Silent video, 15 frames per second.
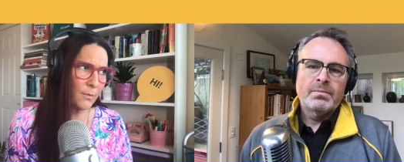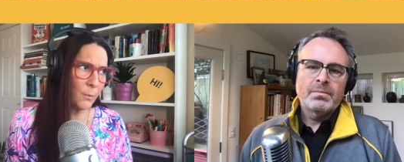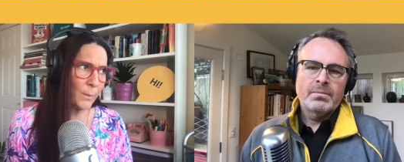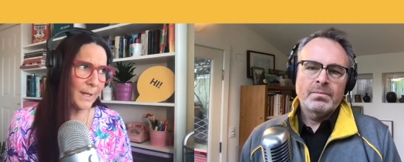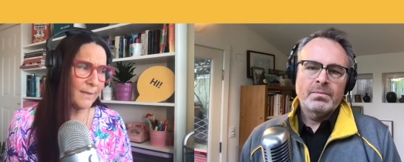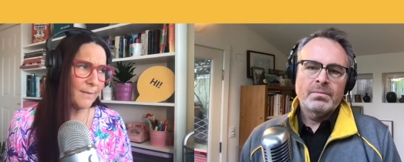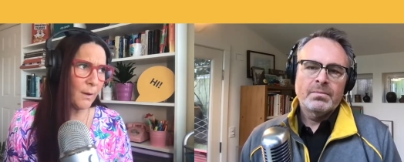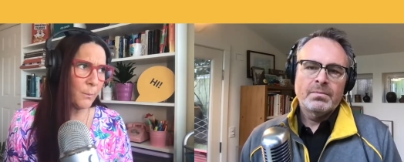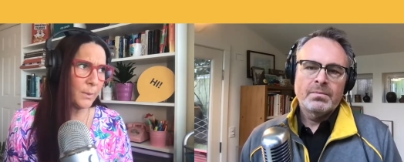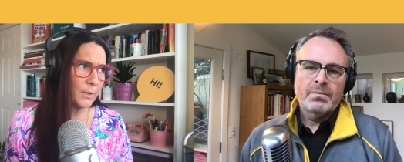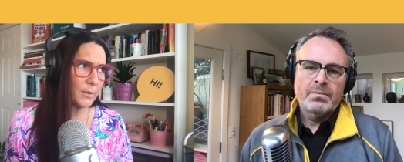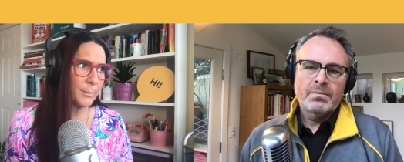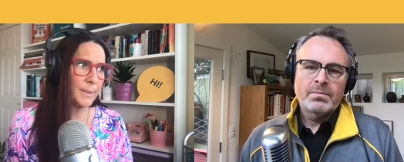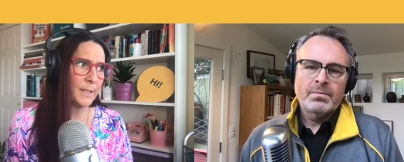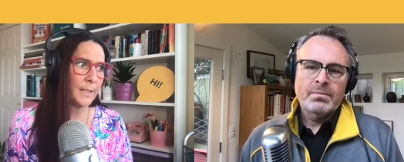Speaker 1: the way that we
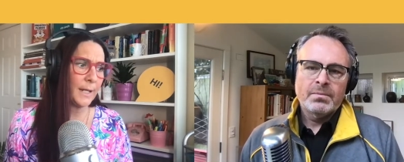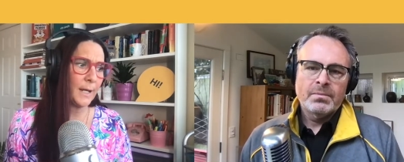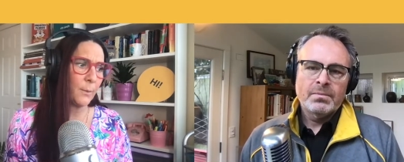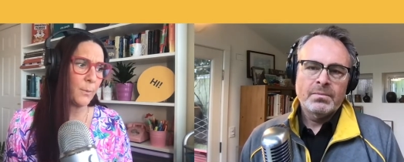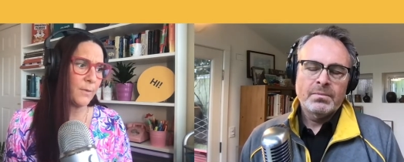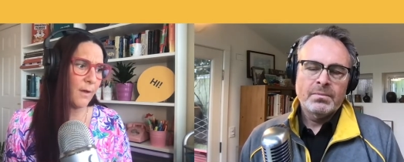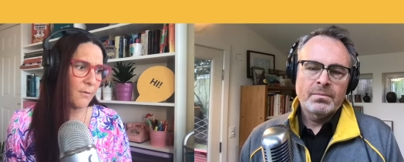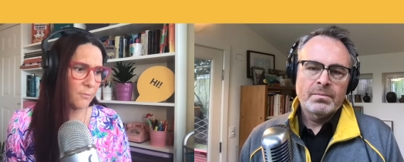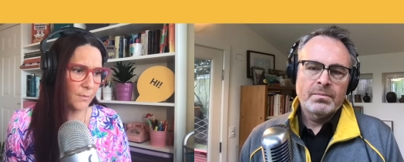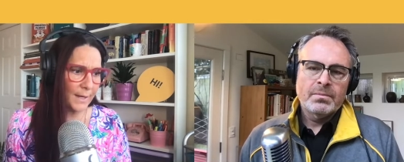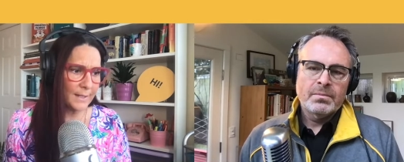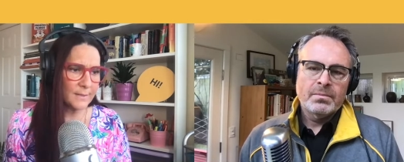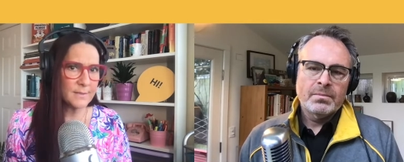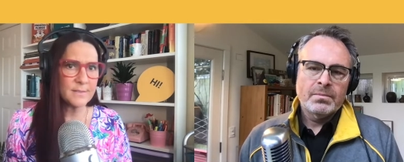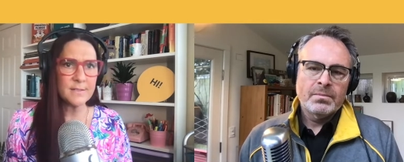are communicating with our
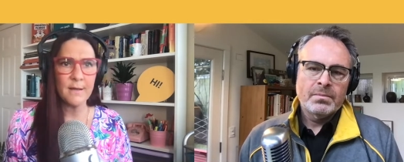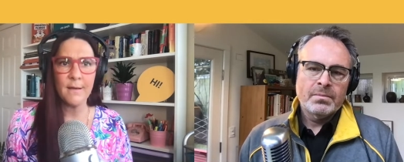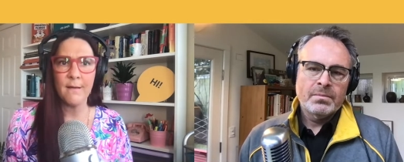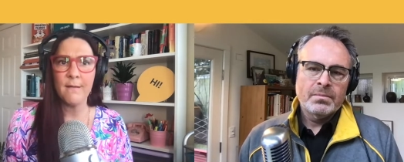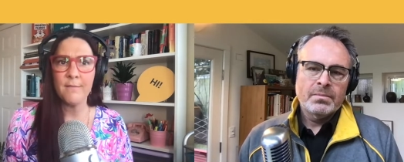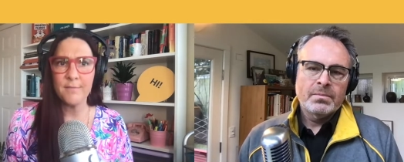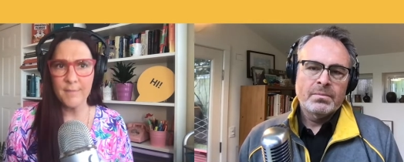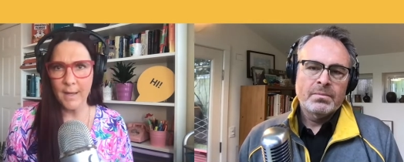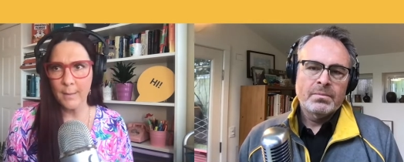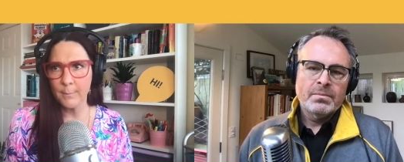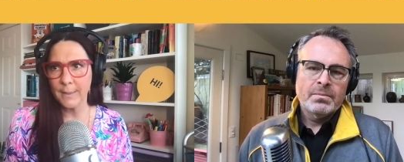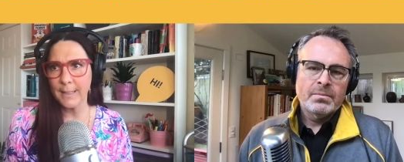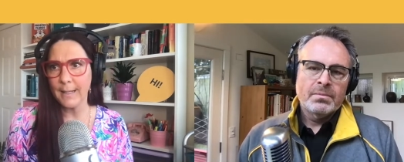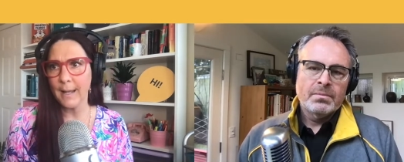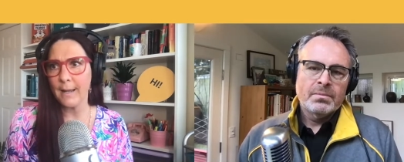friends,
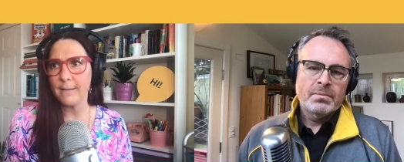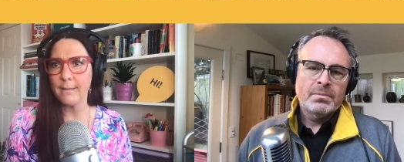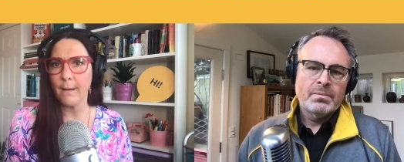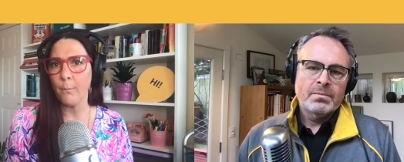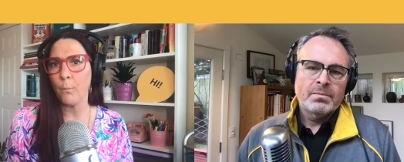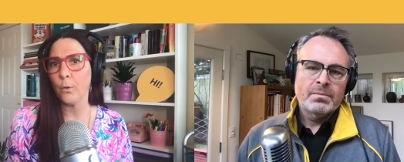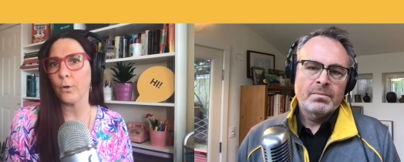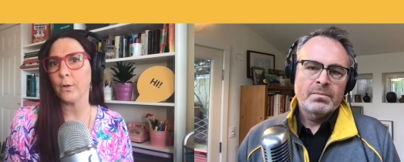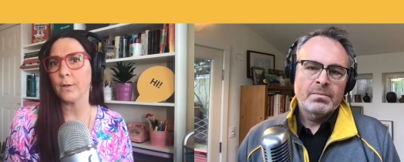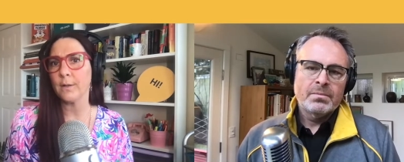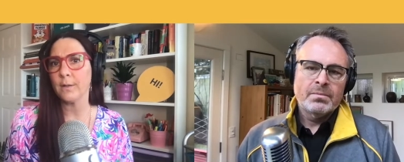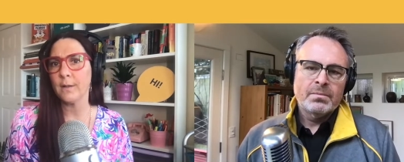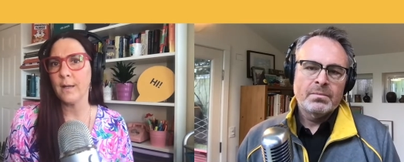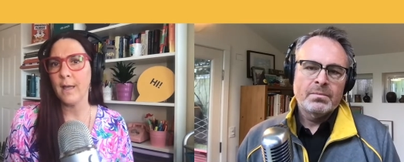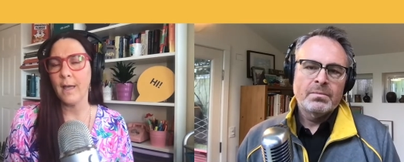family, and at
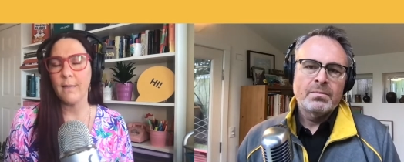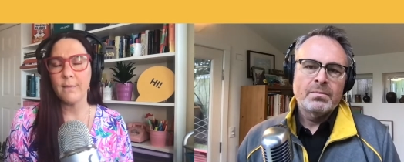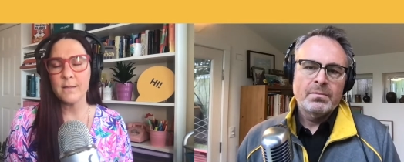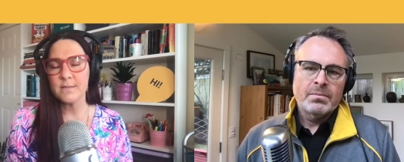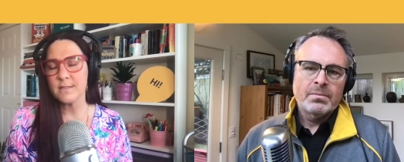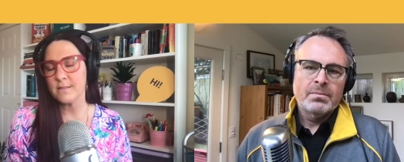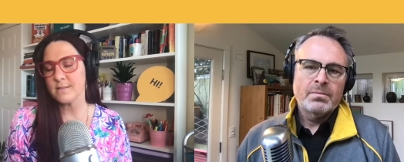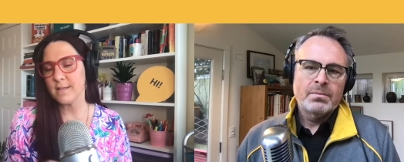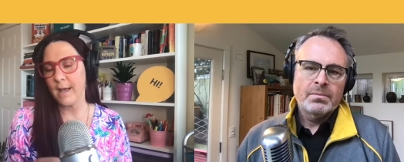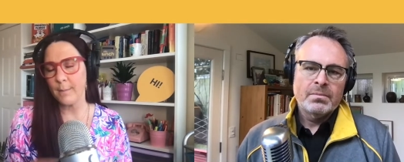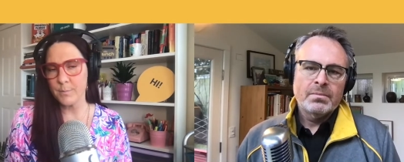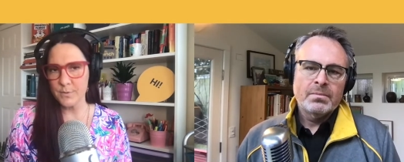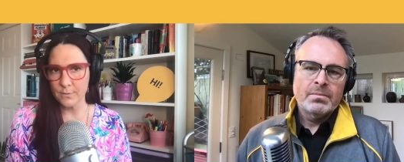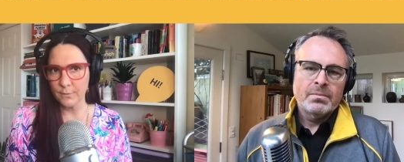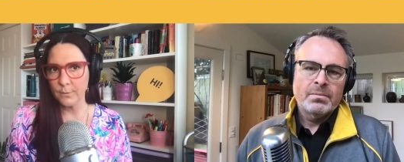work. And this has
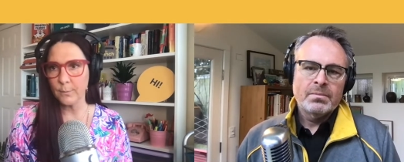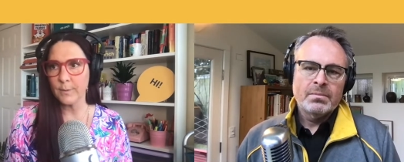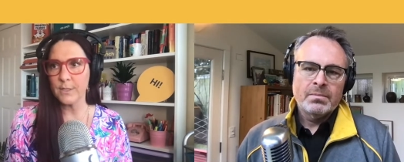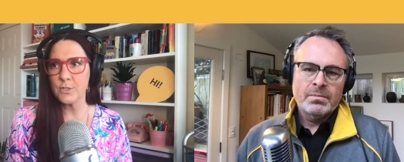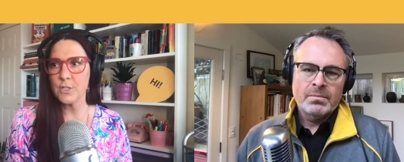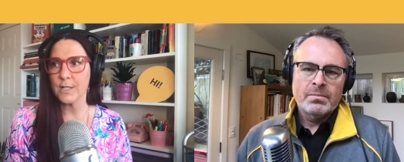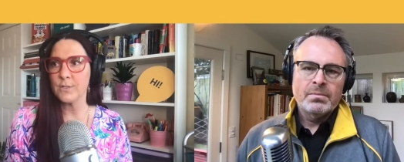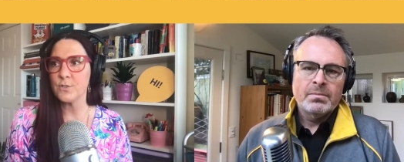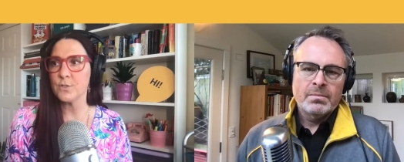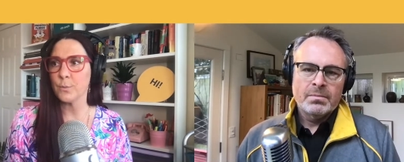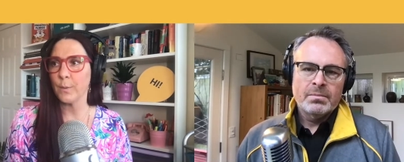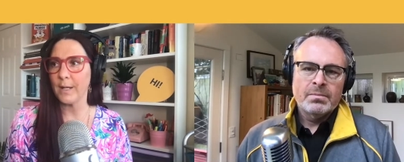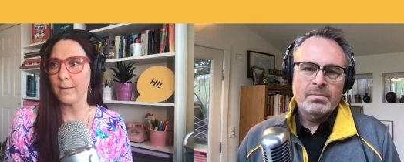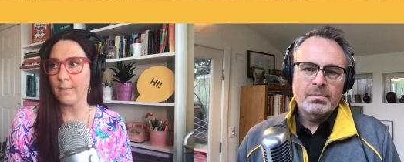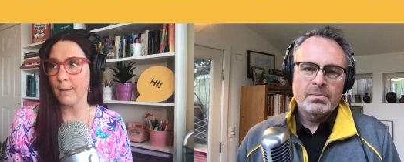absolutely changed
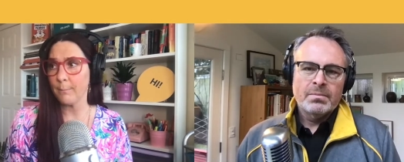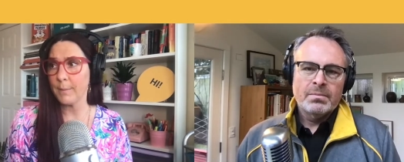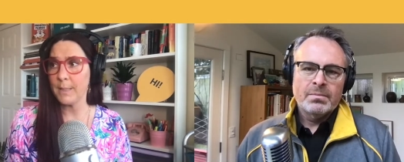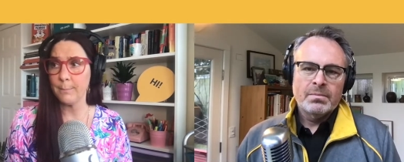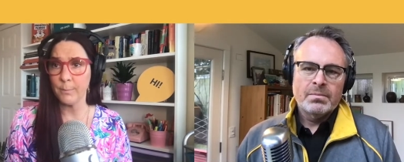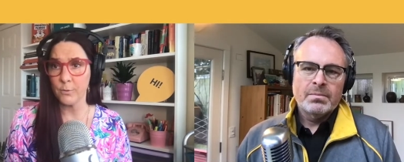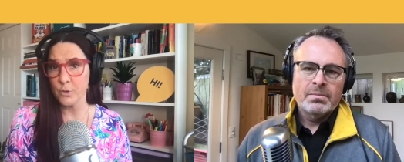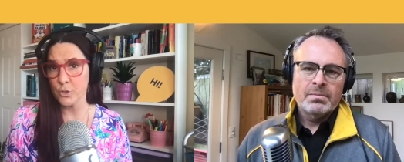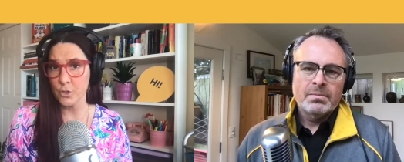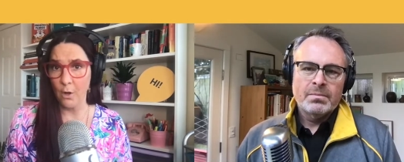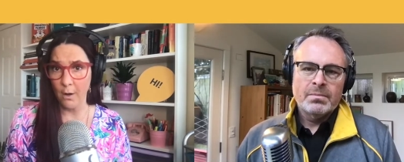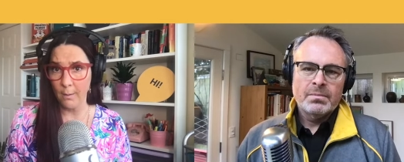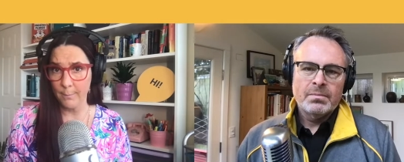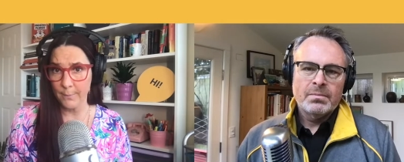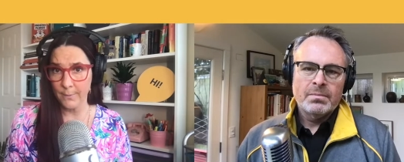the way that people
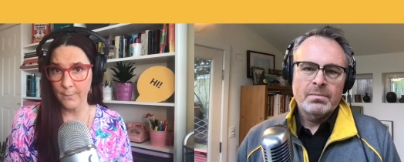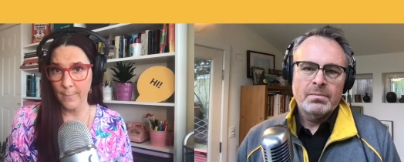shop.